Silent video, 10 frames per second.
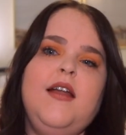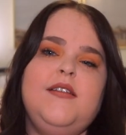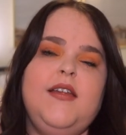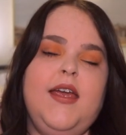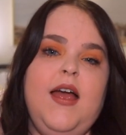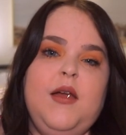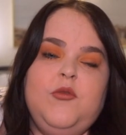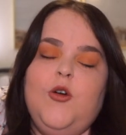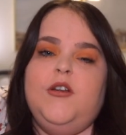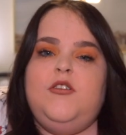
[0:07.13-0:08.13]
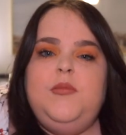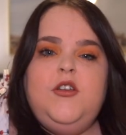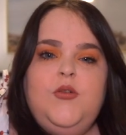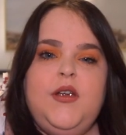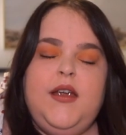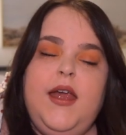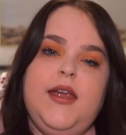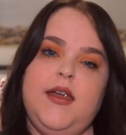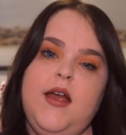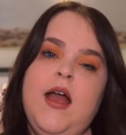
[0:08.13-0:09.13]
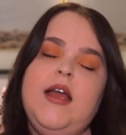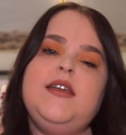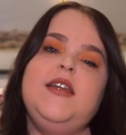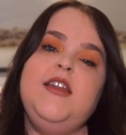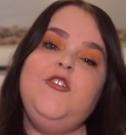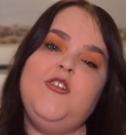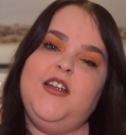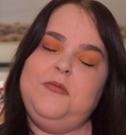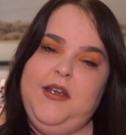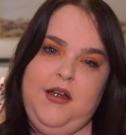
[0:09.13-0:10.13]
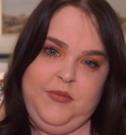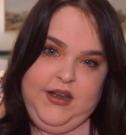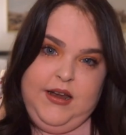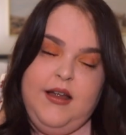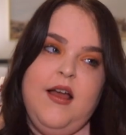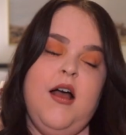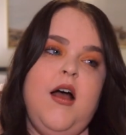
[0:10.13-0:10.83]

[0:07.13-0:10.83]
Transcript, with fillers: Today I'm going to be doing a kidney transplant update.